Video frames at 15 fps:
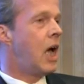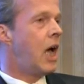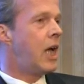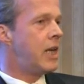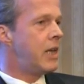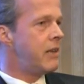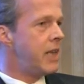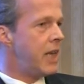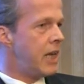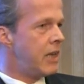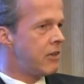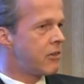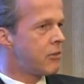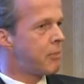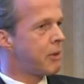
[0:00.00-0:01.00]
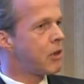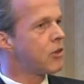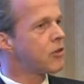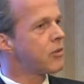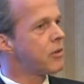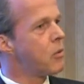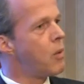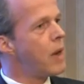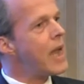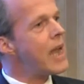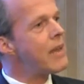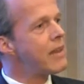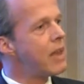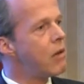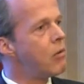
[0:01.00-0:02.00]
And in the end, because of the
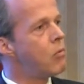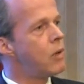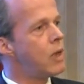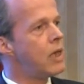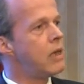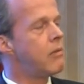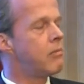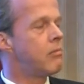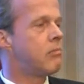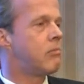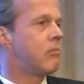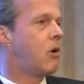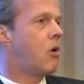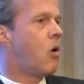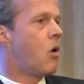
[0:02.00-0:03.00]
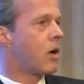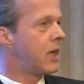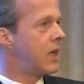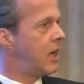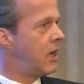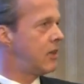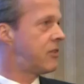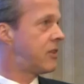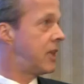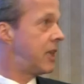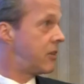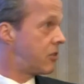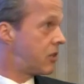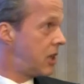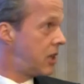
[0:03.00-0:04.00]
way that we organize the
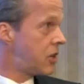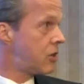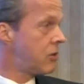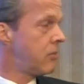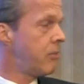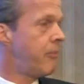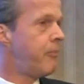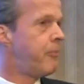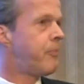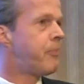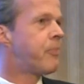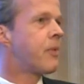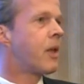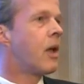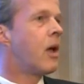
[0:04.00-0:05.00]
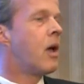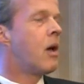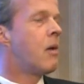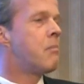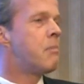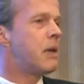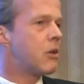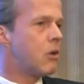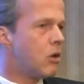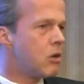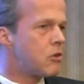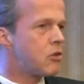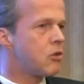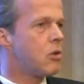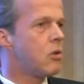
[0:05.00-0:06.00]
legislation, but
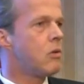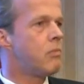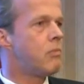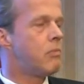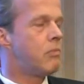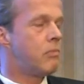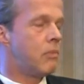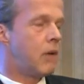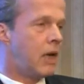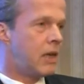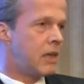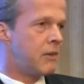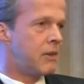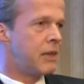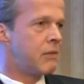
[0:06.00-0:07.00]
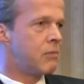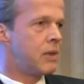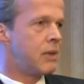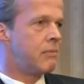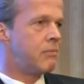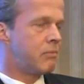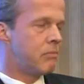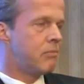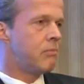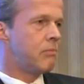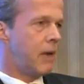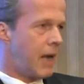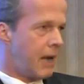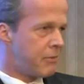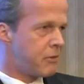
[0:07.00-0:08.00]
also, and I think we
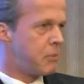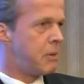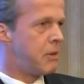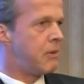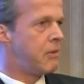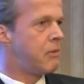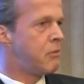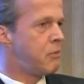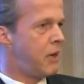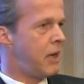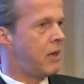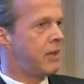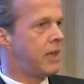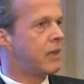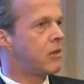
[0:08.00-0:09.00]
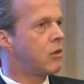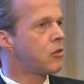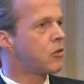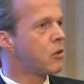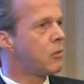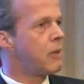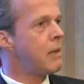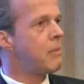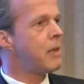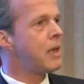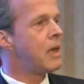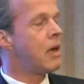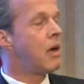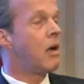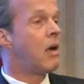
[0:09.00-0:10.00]
have to be fair on that, also
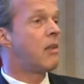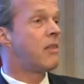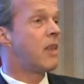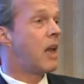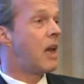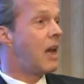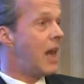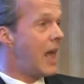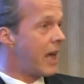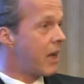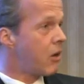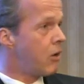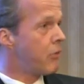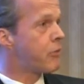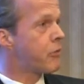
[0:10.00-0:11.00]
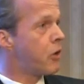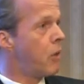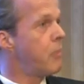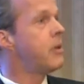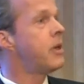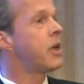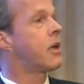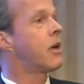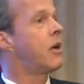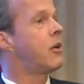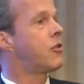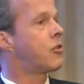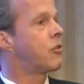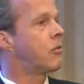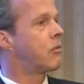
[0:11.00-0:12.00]
maybe the lack of
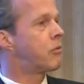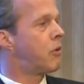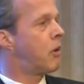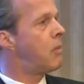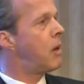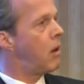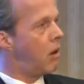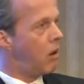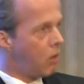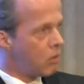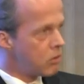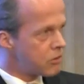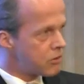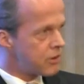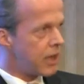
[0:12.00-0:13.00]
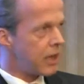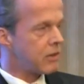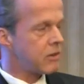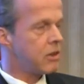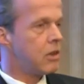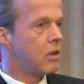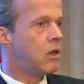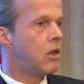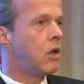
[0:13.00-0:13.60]
communication from our own sector